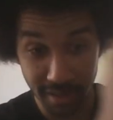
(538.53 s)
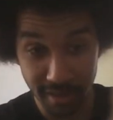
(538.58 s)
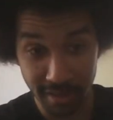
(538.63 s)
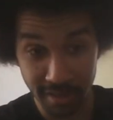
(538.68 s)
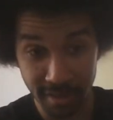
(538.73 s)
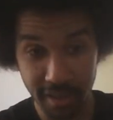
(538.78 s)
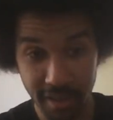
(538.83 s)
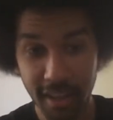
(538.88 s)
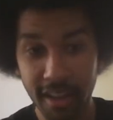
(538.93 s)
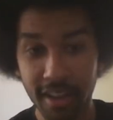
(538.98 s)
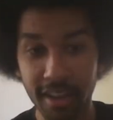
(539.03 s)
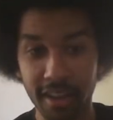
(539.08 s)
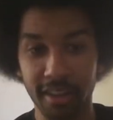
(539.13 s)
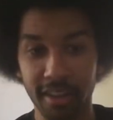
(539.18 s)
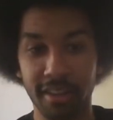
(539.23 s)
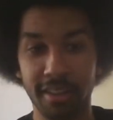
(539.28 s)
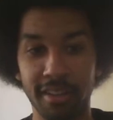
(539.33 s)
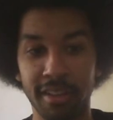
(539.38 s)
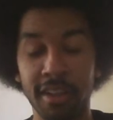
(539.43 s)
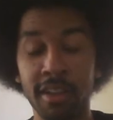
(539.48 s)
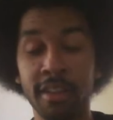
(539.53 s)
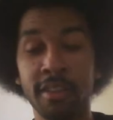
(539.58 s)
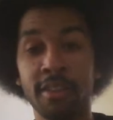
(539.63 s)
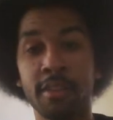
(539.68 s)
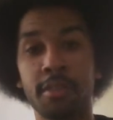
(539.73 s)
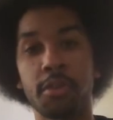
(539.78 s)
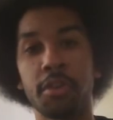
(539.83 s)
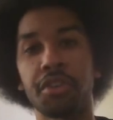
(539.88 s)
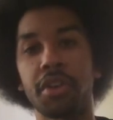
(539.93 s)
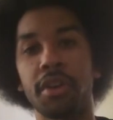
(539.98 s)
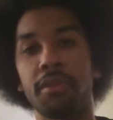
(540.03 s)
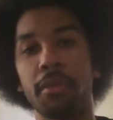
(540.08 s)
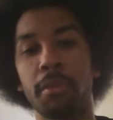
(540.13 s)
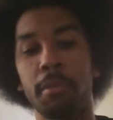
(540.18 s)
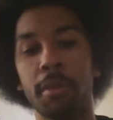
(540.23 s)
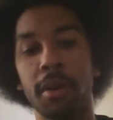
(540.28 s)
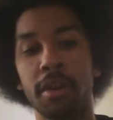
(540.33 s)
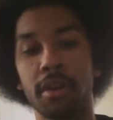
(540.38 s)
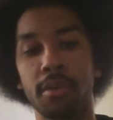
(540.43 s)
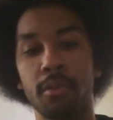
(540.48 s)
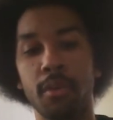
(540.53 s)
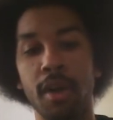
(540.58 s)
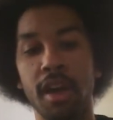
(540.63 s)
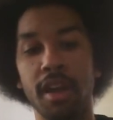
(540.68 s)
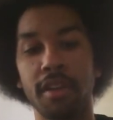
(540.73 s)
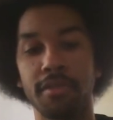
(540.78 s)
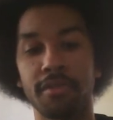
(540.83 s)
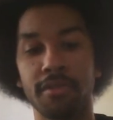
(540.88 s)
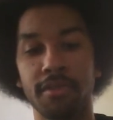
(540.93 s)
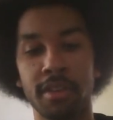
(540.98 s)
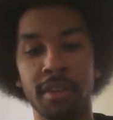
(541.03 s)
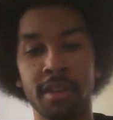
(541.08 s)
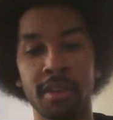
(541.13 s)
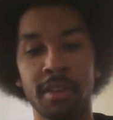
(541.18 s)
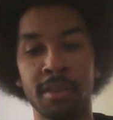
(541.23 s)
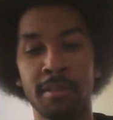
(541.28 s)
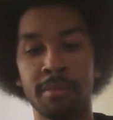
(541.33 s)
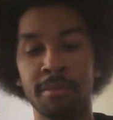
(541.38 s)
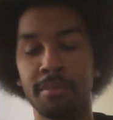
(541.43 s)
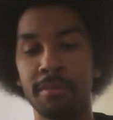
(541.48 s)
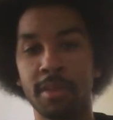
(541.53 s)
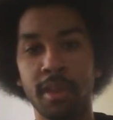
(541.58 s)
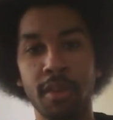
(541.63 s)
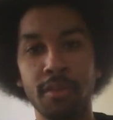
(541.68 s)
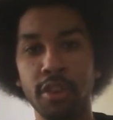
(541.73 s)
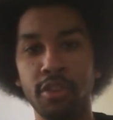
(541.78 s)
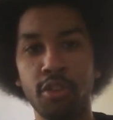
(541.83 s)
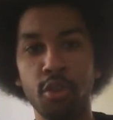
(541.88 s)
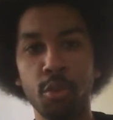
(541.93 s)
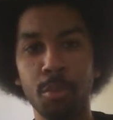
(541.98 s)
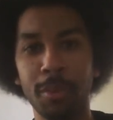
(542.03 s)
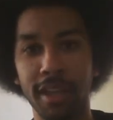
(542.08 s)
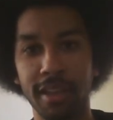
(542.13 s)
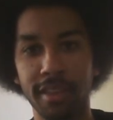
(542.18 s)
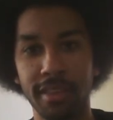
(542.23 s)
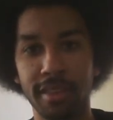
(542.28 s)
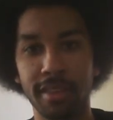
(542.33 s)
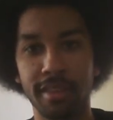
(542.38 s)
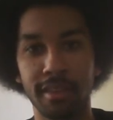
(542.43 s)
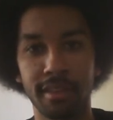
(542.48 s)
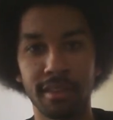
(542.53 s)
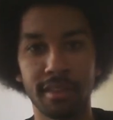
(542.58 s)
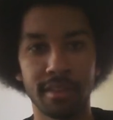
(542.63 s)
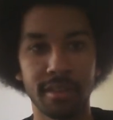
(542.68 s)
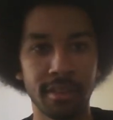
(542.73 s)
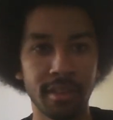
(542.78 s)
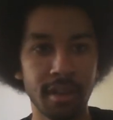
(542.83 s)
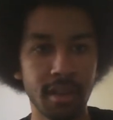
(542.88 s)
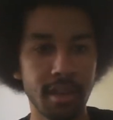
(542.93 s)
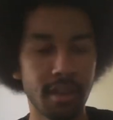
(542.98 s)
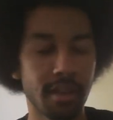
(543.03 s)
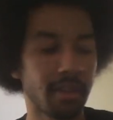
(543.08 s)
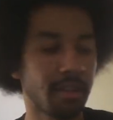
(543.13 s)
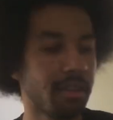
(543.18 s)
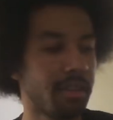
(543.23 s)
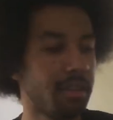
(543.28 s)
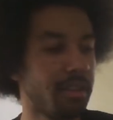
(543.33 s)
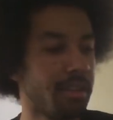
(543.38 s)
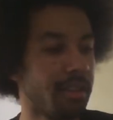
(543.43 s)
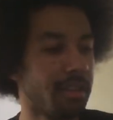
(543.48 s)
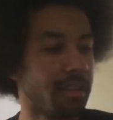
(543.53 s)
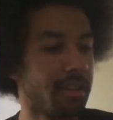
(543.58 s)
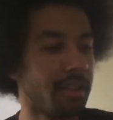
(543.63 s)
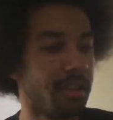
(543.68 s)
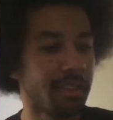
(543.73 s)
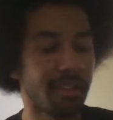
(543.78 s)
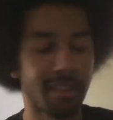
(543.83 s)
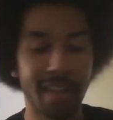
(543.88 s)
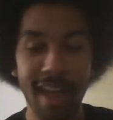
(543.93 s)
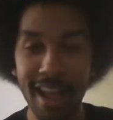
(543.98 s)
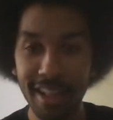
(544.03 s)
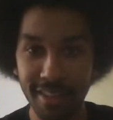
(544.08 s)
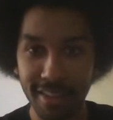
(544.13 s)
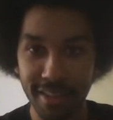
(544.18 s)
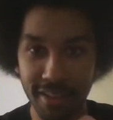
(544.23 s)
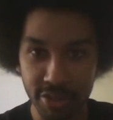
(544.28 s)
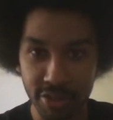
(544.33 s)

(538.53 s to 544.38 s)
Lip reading: Desika, Indiscretion of an American Wife, 72 minutes. Yeah. So that's the